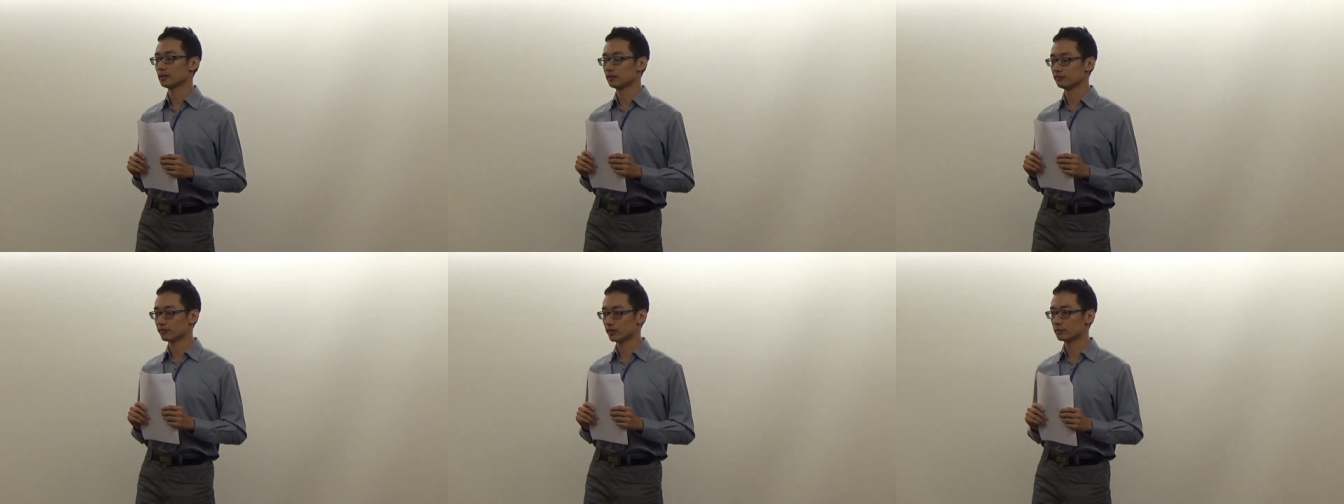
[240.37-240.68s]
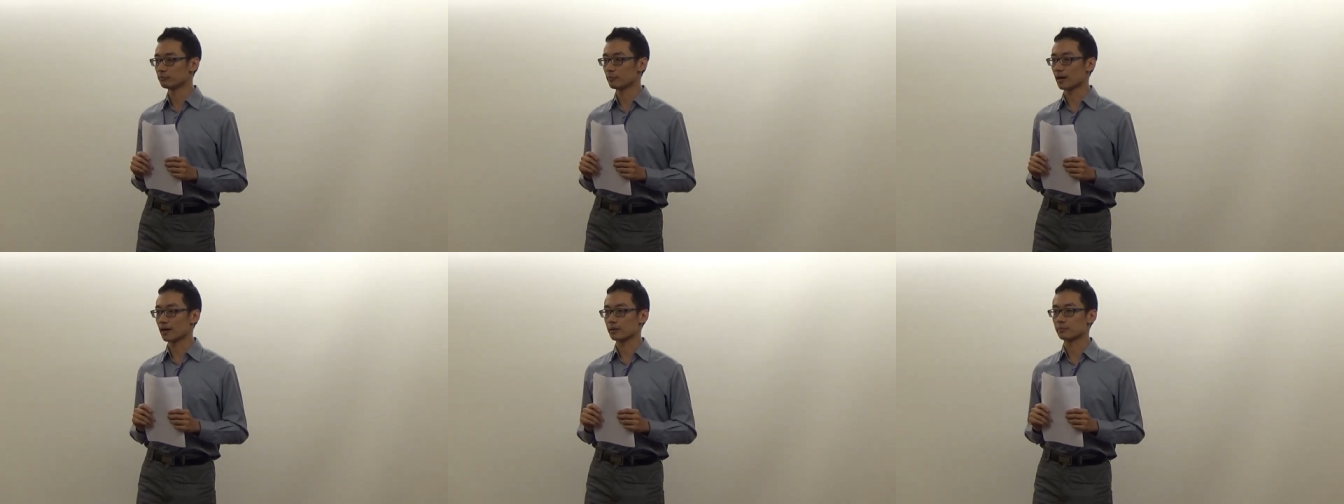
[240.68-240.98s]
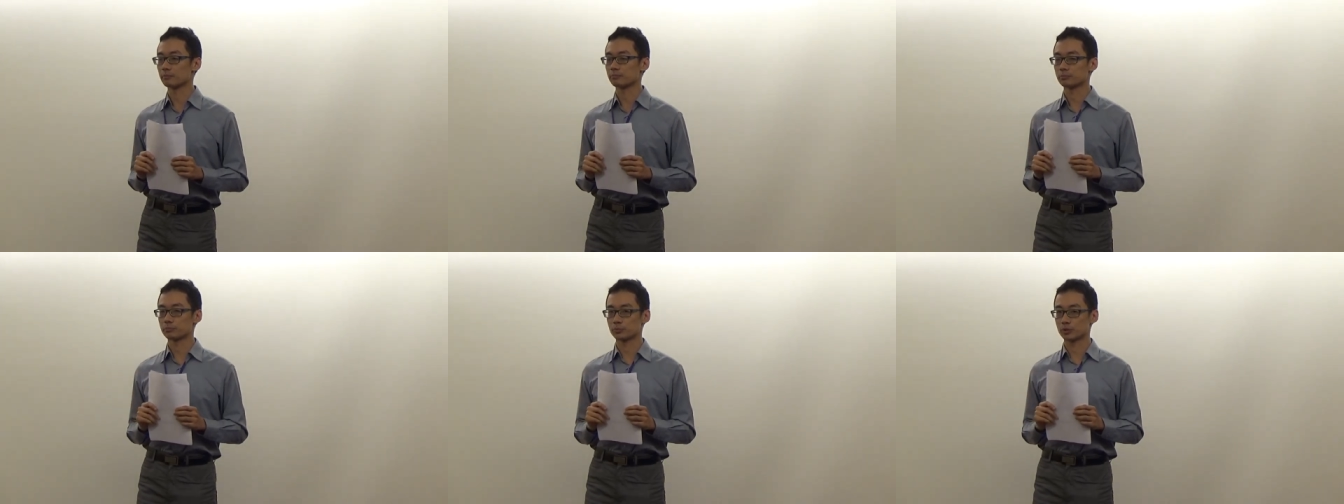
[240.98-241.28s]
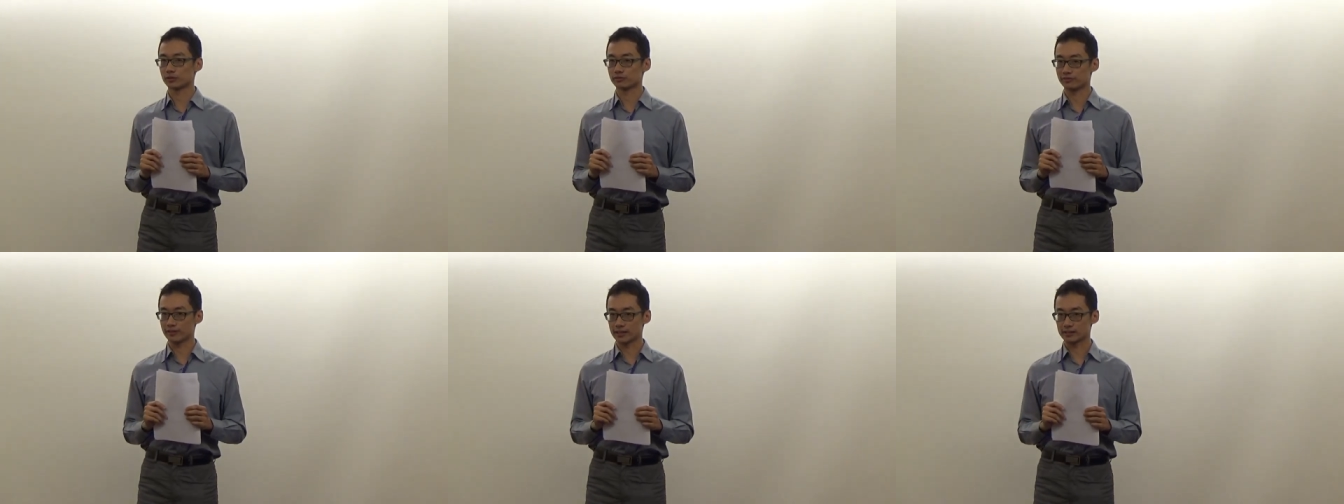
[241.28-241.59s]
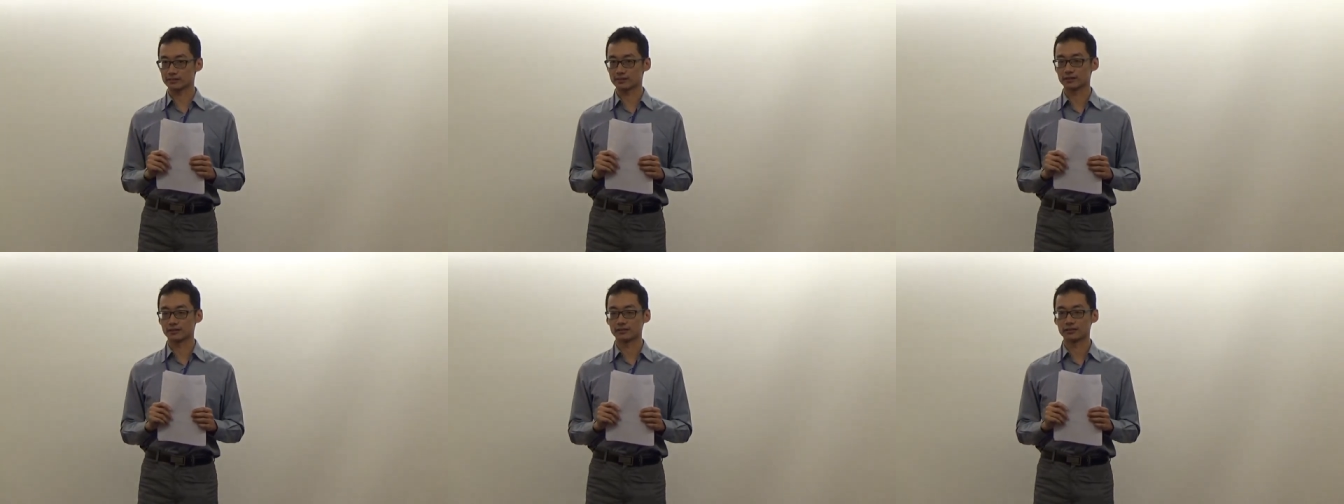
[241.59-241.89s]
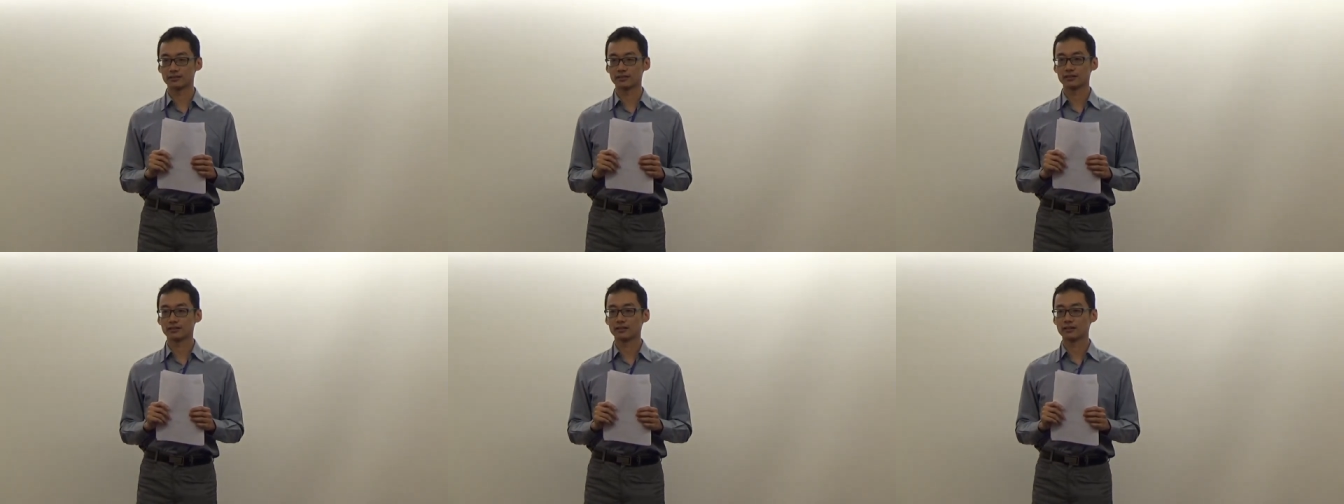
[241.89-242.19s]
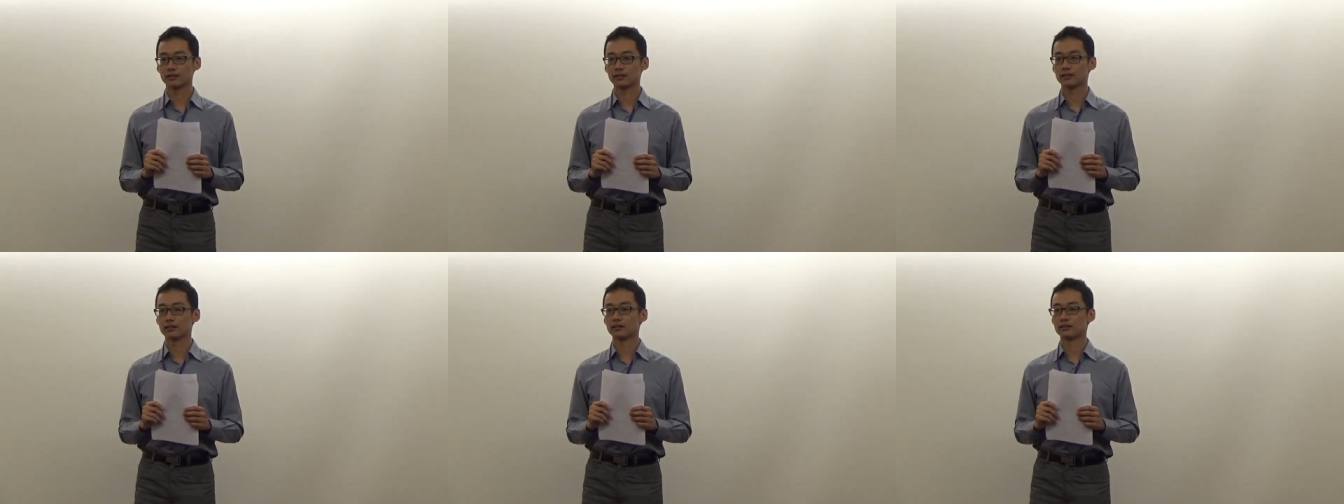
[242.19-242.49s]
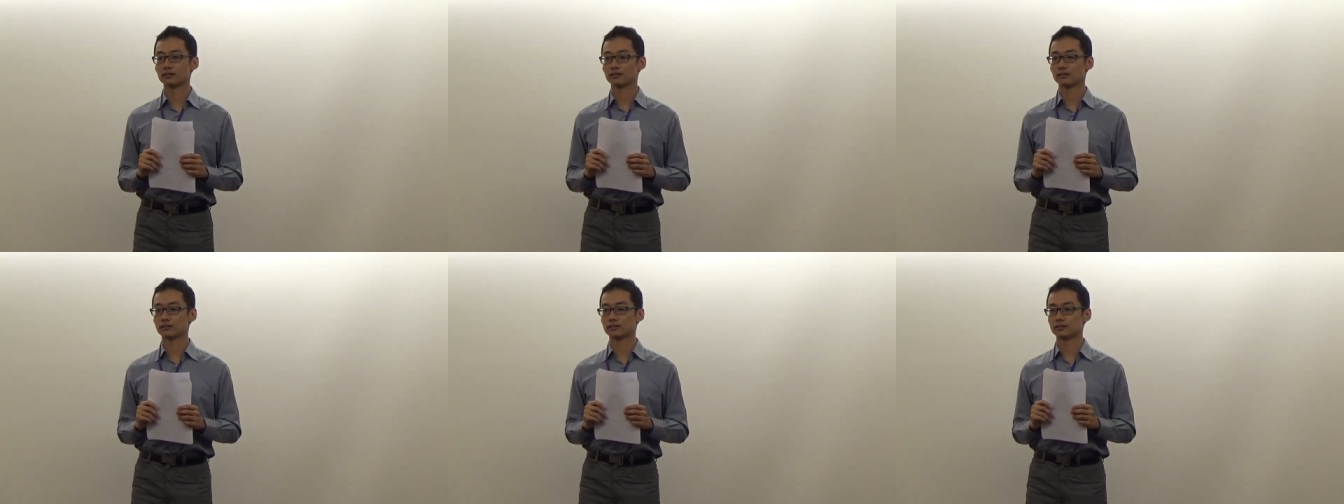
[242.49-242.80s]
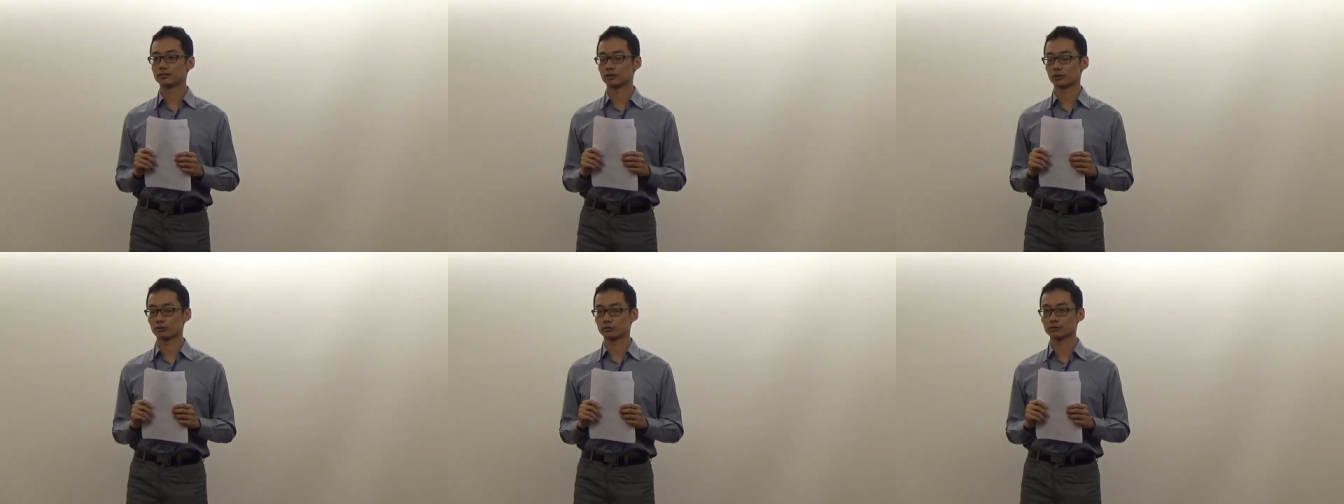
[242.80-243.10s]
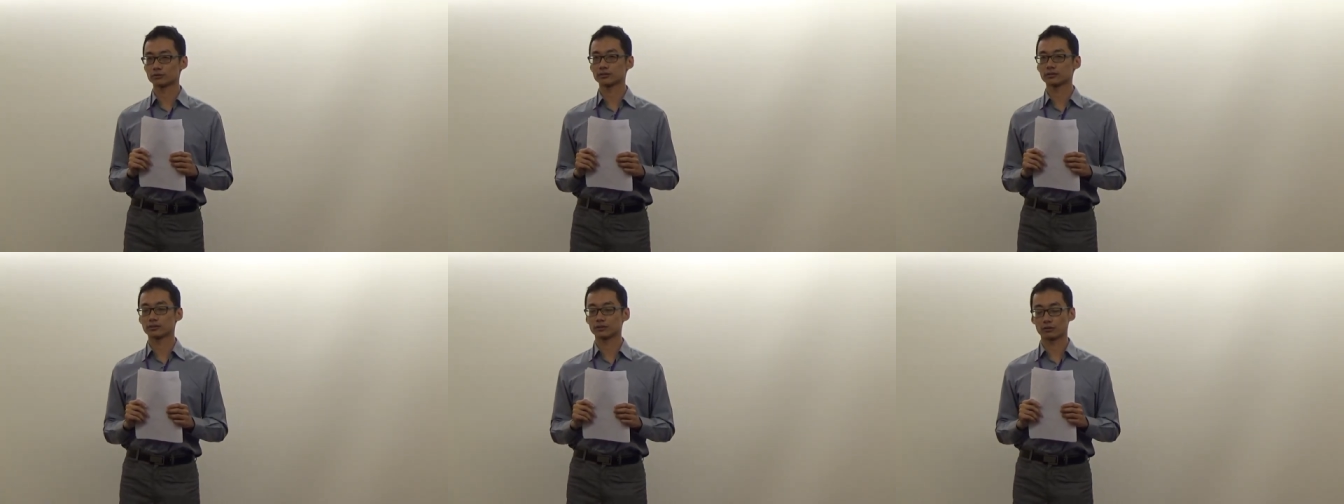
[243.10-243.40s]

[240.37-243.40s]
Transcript: even my professor, don't,